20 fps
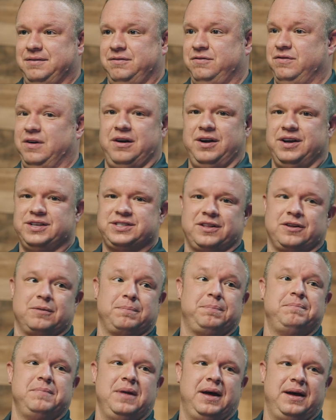various other
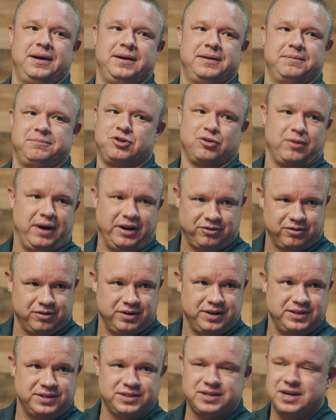
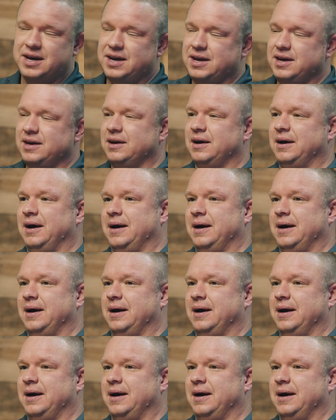directories.